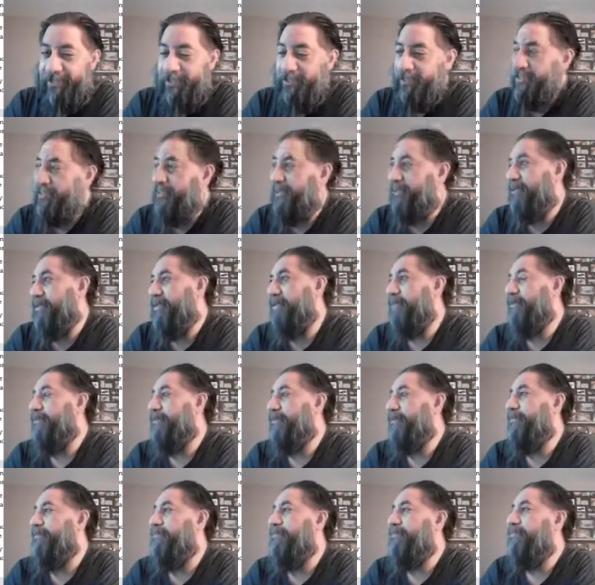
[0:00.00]

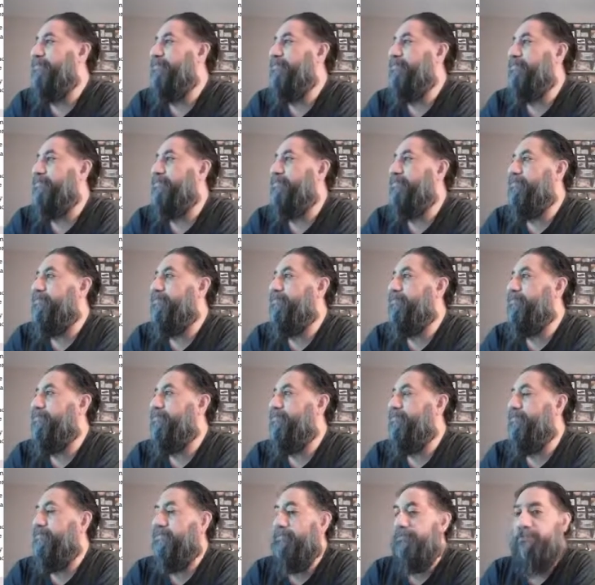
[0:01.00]

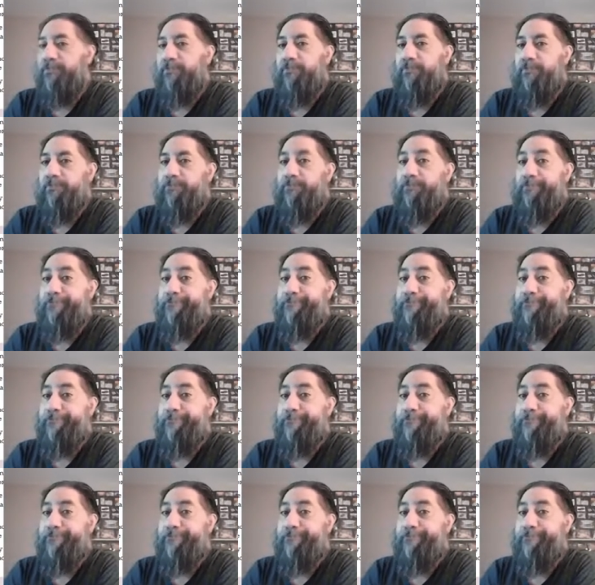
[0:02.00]
(silence)